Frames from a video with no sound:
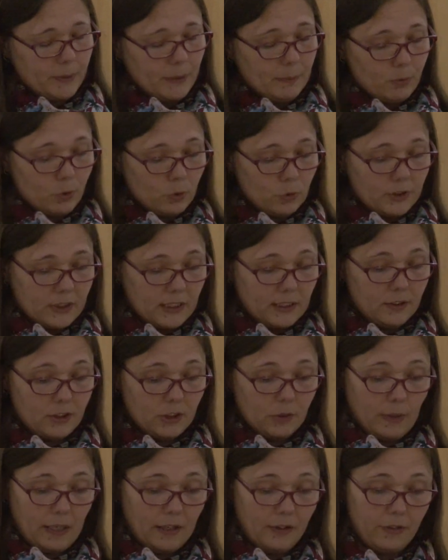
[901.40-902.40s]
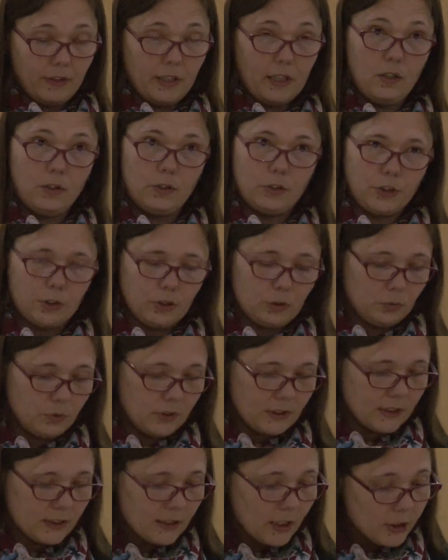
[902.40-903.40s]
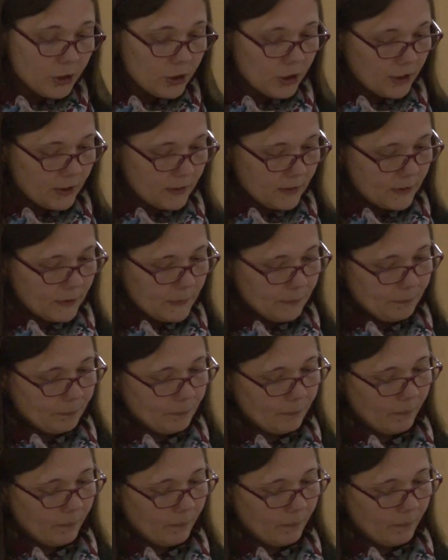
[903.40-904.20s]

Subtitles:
be brought into our theological discussions.